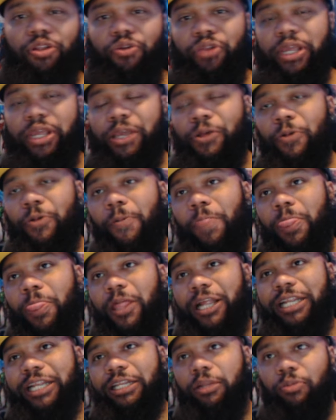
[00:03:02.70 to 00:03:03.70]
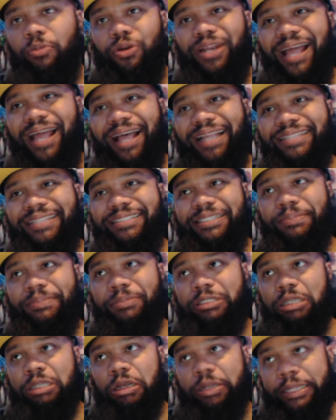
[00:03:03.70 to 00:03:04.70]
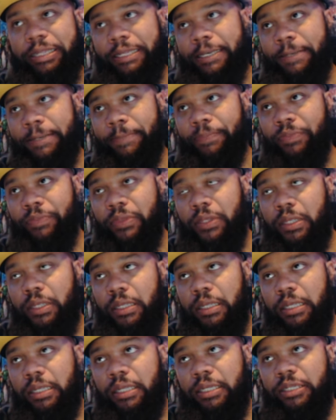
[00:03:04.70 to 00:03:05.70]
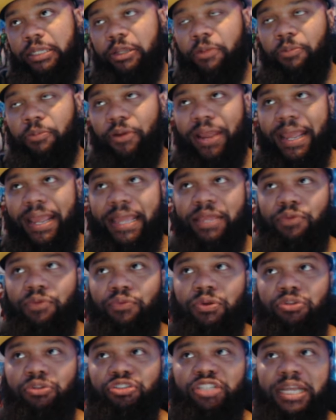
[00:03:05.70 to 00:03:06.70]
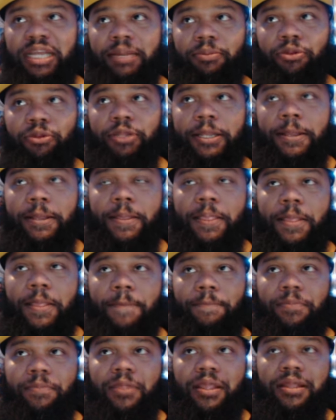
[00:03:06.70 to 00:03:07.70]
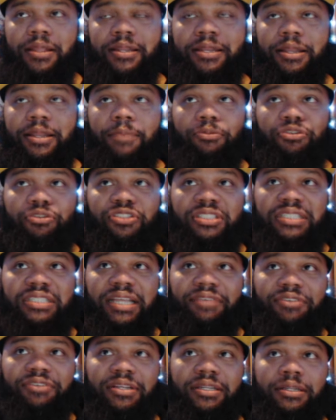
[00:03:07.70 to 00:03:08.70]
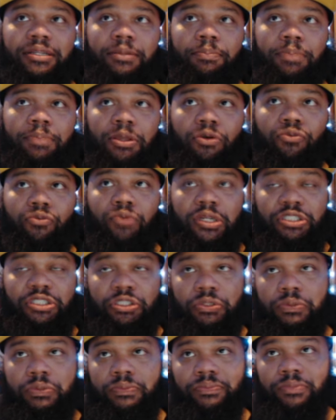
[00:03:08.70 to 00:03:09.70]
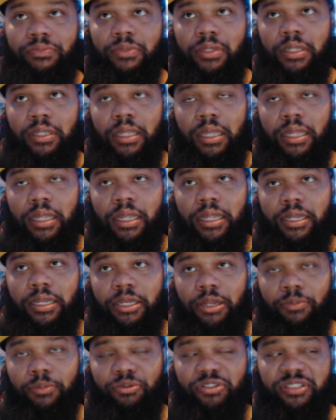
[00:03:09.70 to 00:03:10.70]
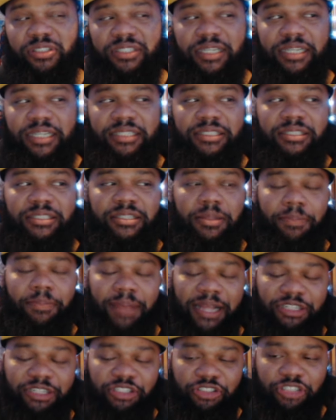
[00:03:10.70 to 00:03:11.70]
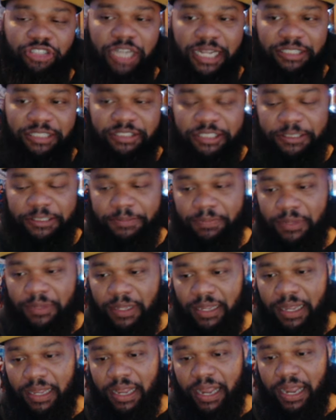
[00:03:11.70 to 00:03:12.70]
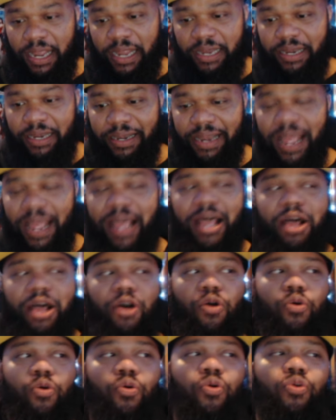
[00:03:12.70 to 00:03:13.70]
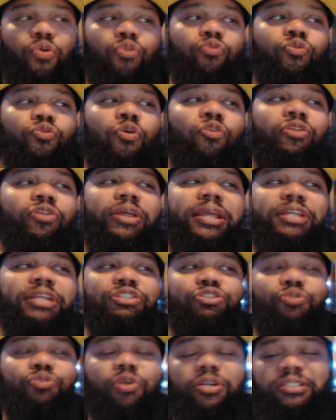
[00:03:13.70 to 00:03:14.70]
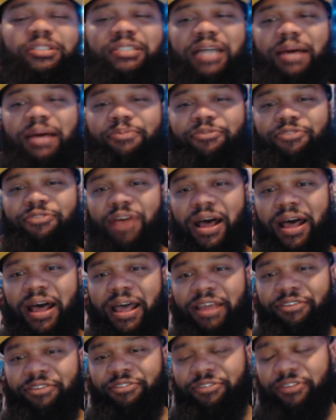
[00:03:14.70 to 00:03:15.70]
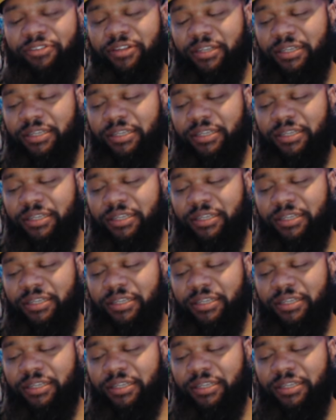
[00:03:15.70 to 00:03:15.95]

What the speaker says: O'Neal. Number 9, Tim Duncan. Number 8, Wilt Chamberlain. Number 7, Bill Russell. Number 6, Magic Johnson. And now, rolling into our top 5,